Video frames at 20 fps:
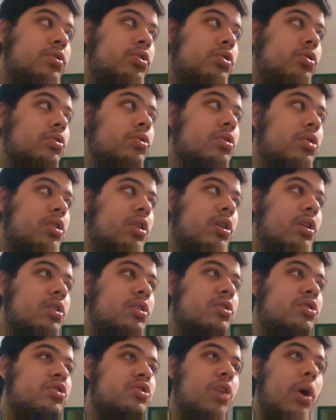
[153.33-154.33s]
took
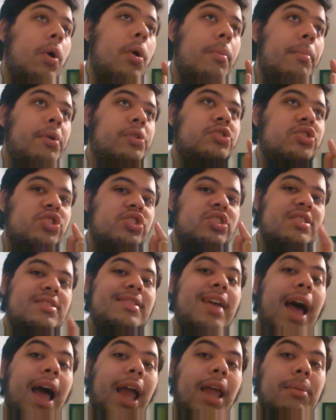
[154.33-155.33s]
so much
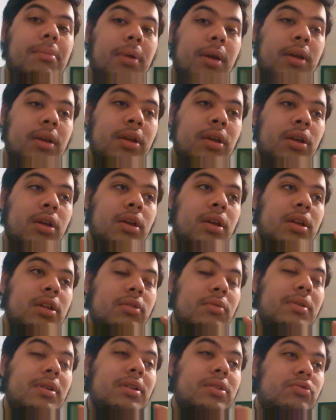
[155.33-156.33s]
time.
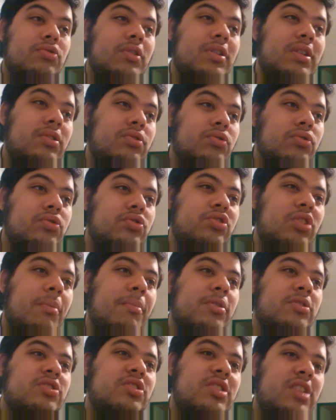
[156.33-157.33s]
It literally took so
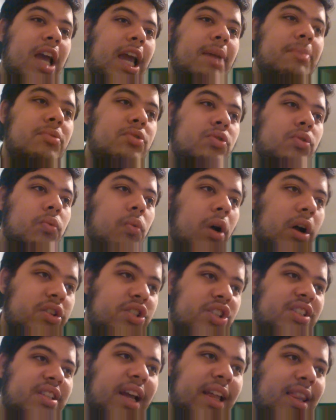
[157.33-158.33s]
much time to
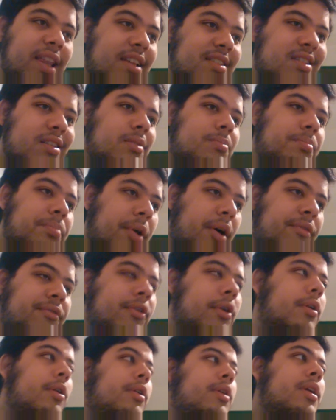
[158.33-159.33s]
watch it. I let it
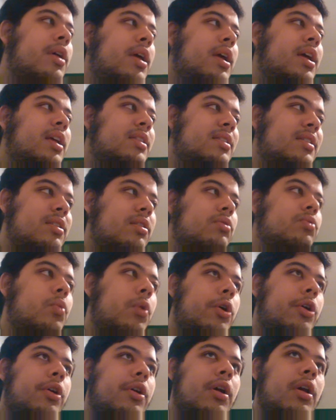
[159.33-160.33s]
buffer. Didn't
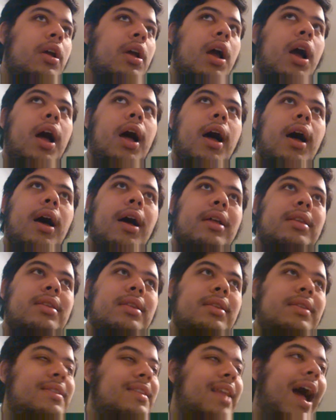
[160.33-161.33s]
work. Uh,
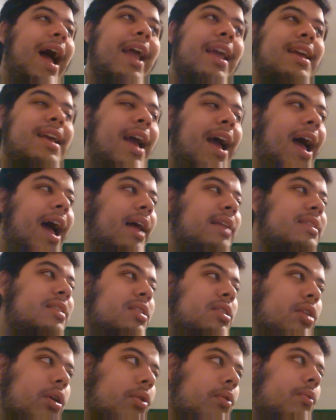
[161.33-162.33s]
I had
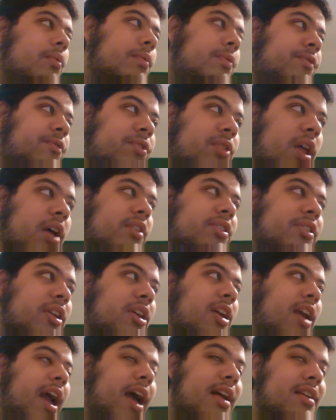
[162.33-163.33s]
no
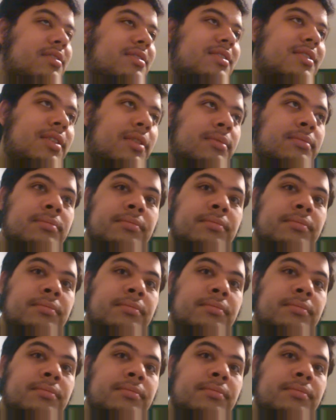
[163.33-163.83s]
nothing else